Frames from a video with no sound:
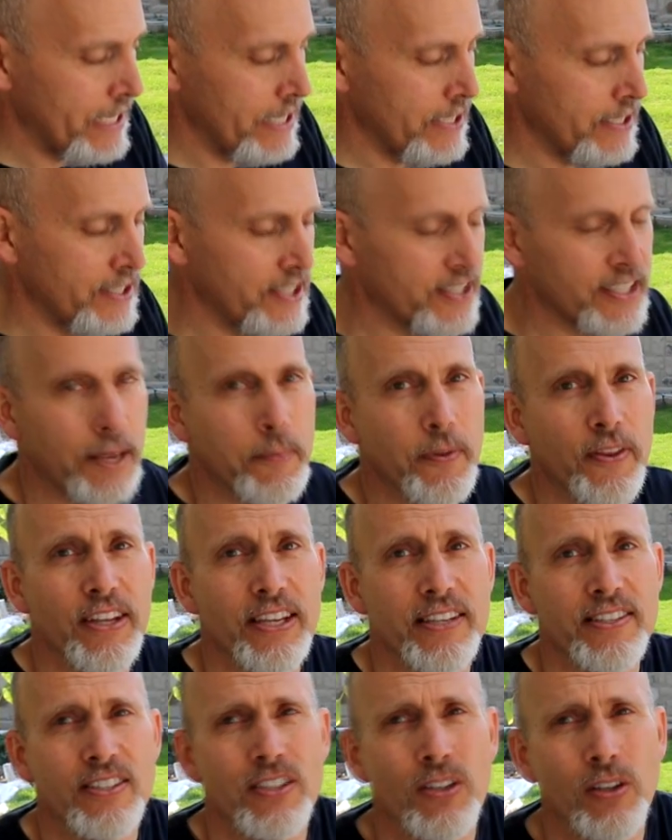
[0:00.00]
is some of
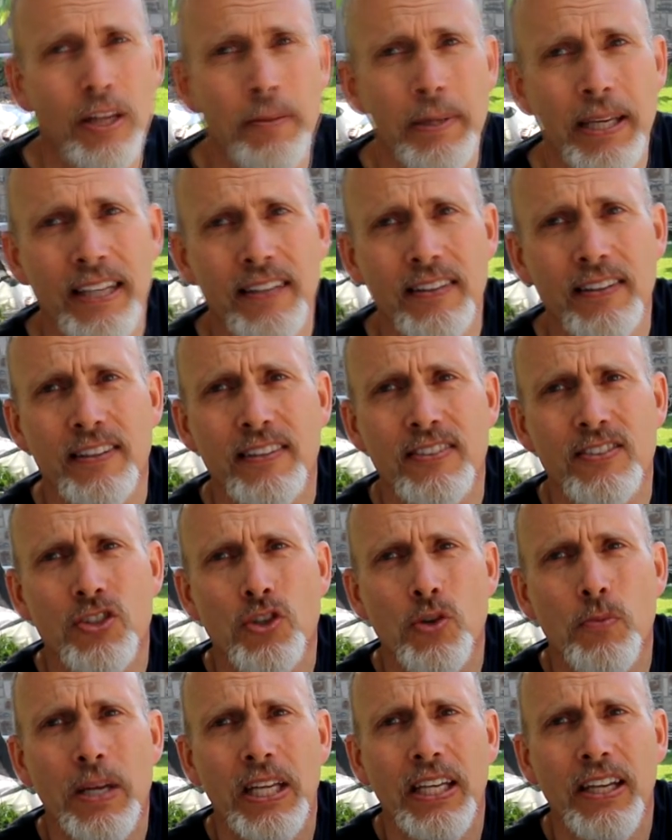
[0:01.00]
this. So let me
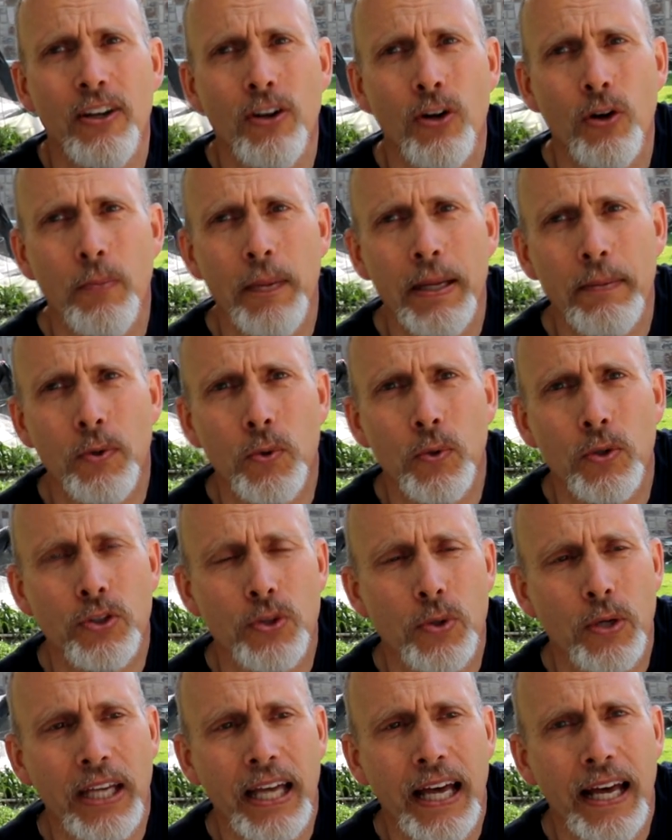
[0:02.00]
zoom in here, or maybe we'll
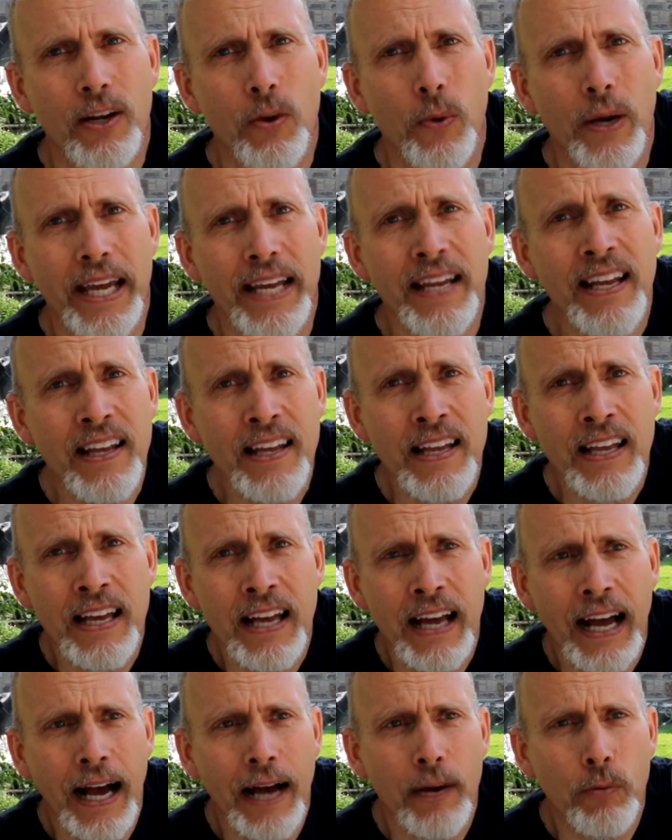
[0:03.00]
do a cutaway.
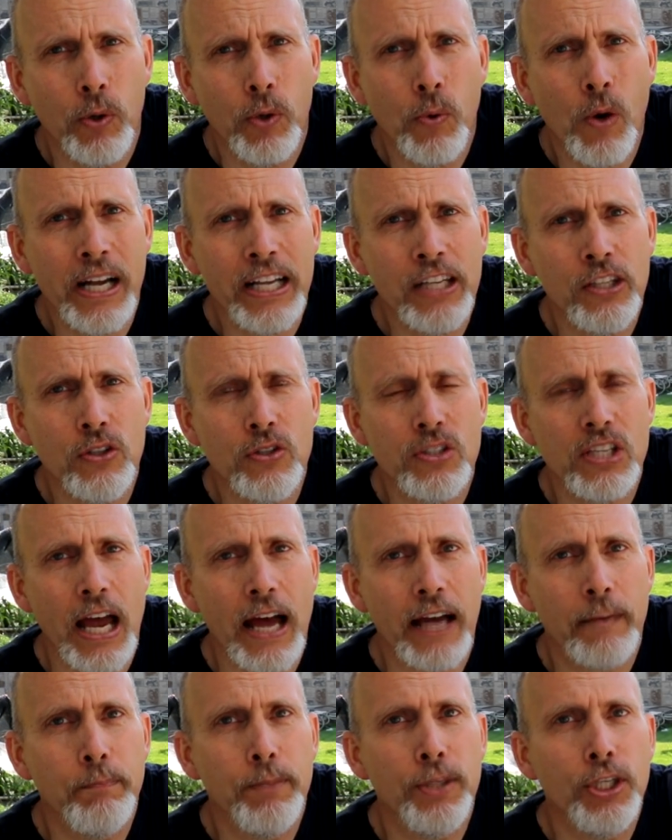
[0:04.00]
Uh, we want to use
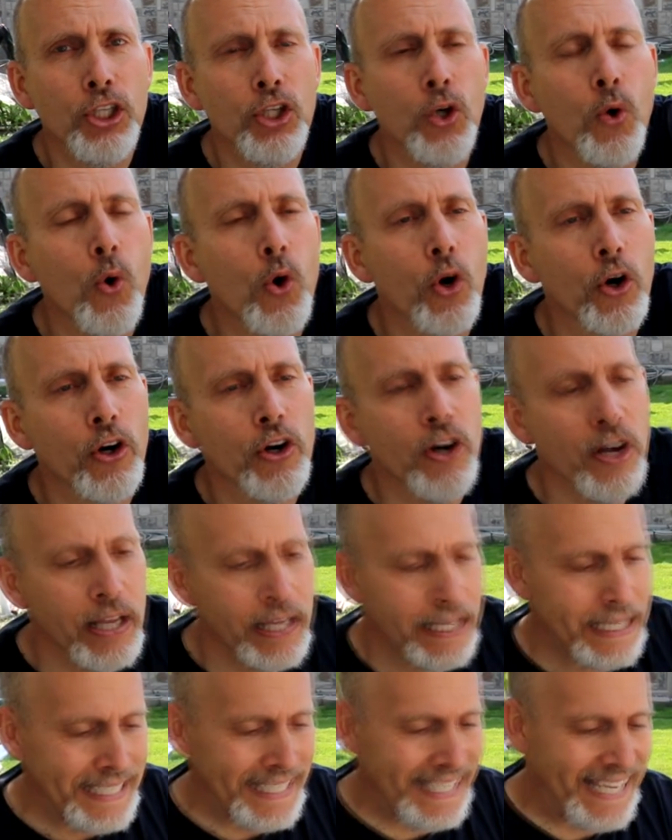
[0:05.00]
a pure
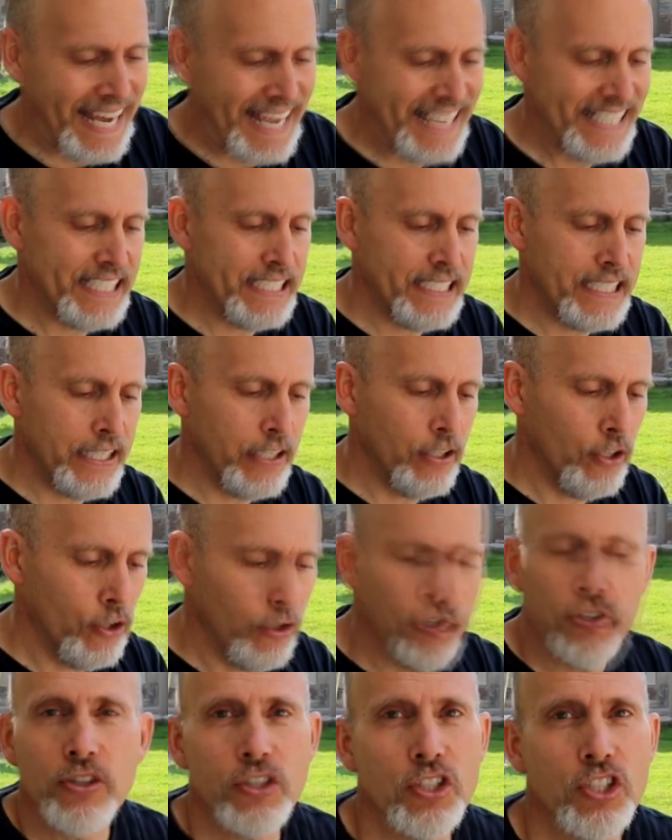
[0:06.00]

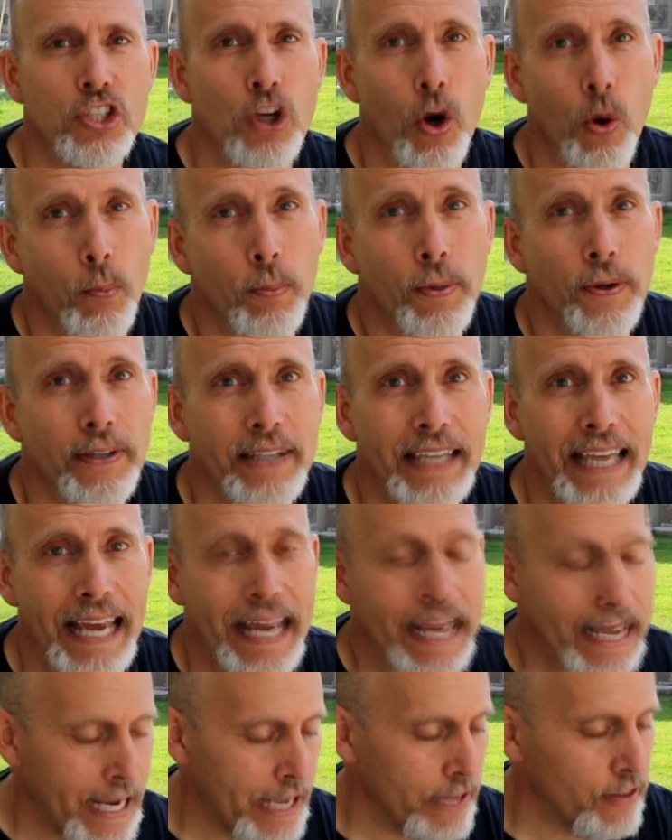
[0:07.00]
Castile soap,
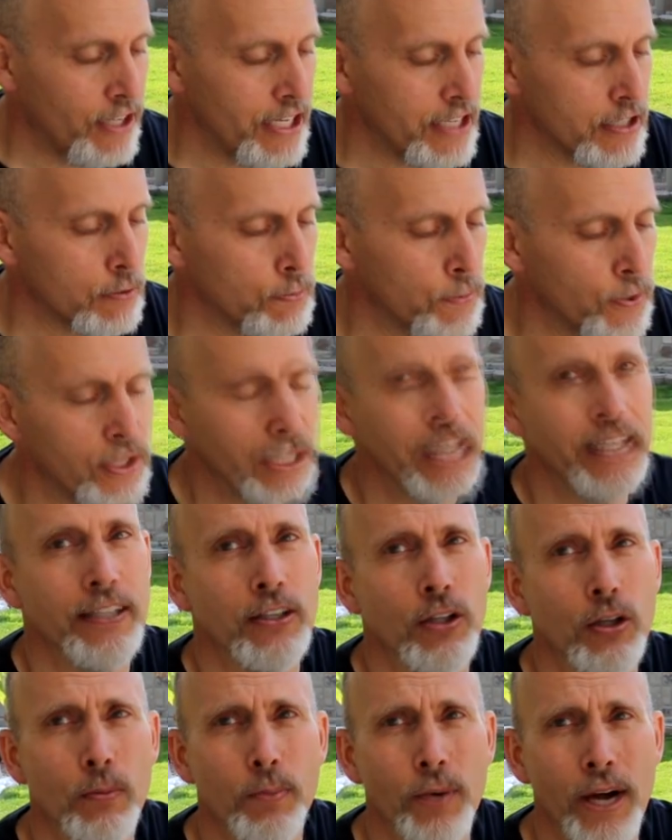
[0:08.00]
okay? And this
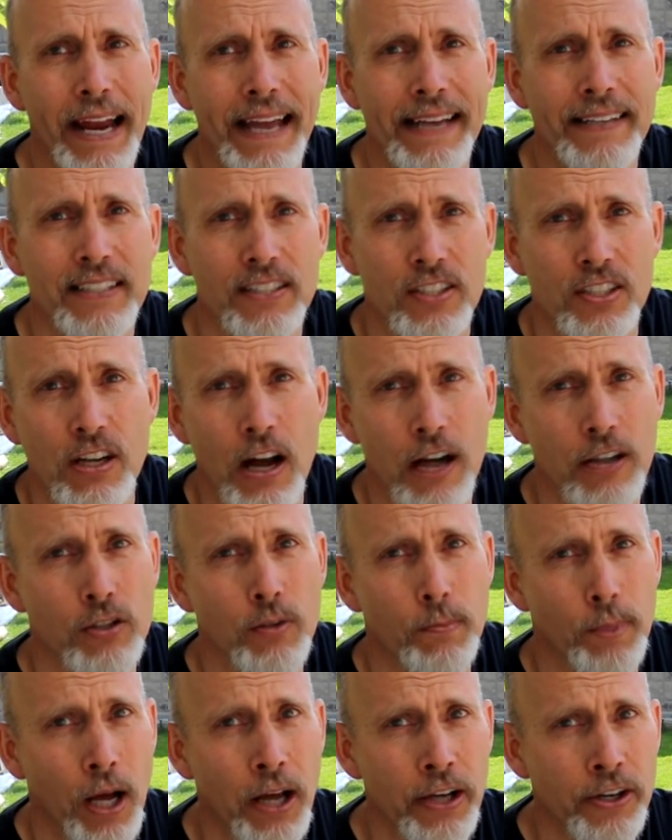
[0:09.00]
particular brand is
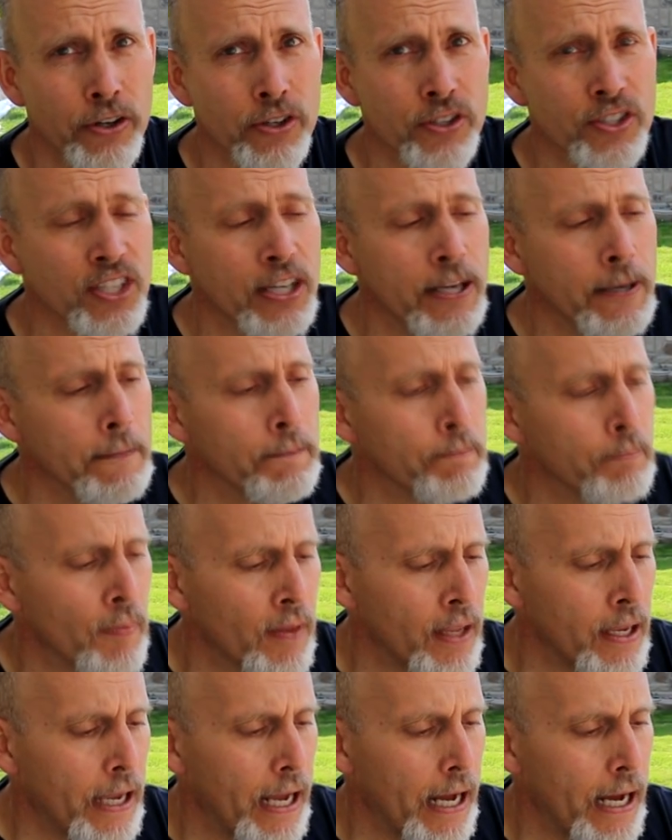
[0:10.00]
Doctor Bonner's.
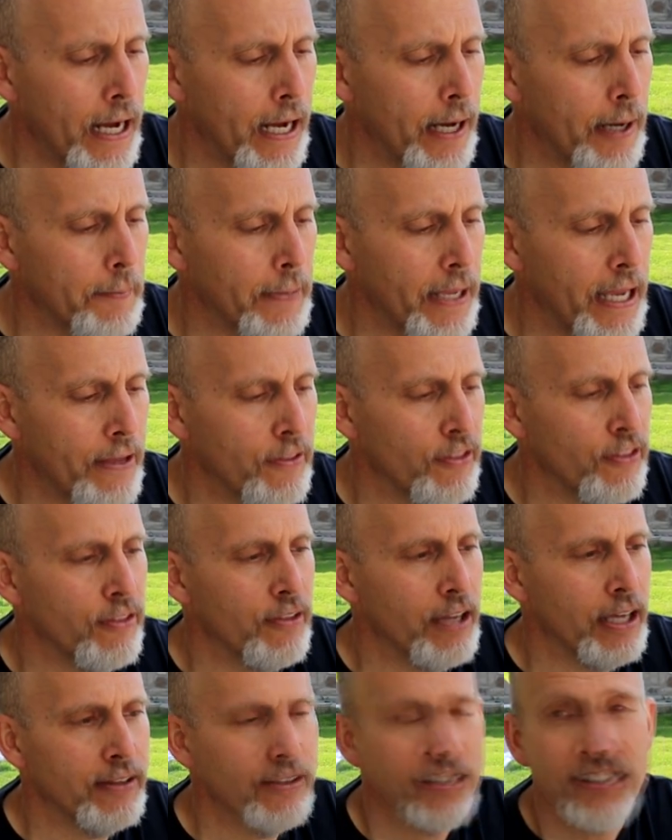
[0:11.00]
Um, and,
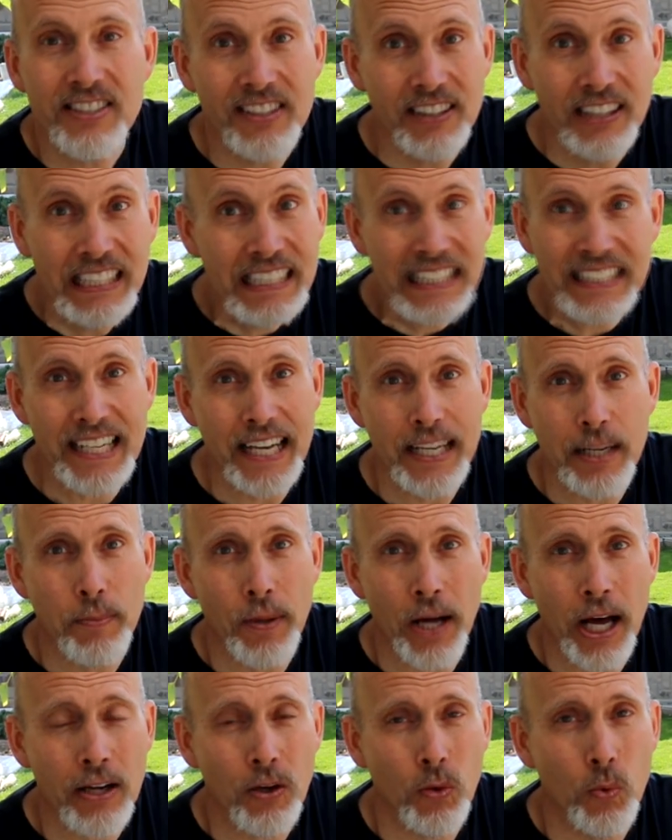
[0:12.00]
and this little tiny
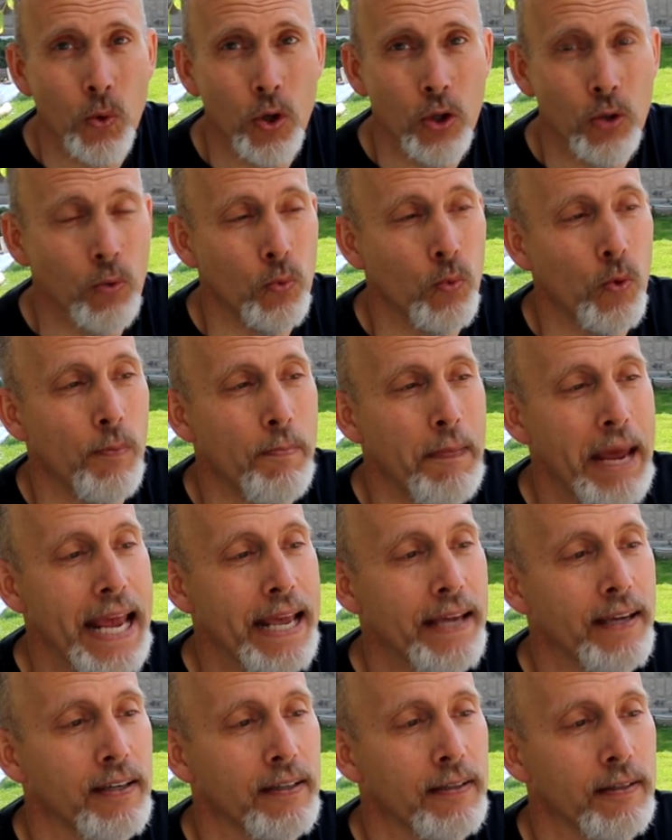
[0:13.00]
bottle will, will
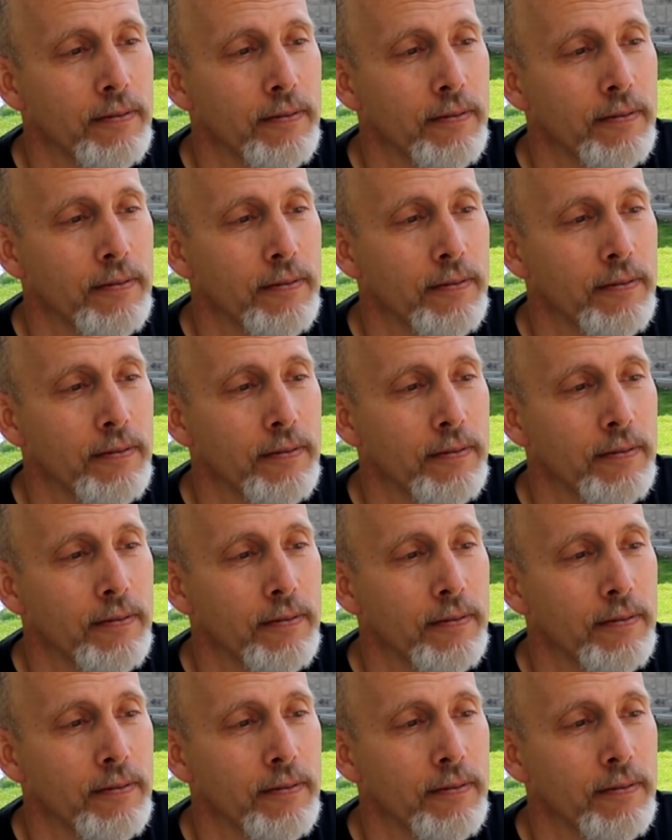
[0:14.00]
make,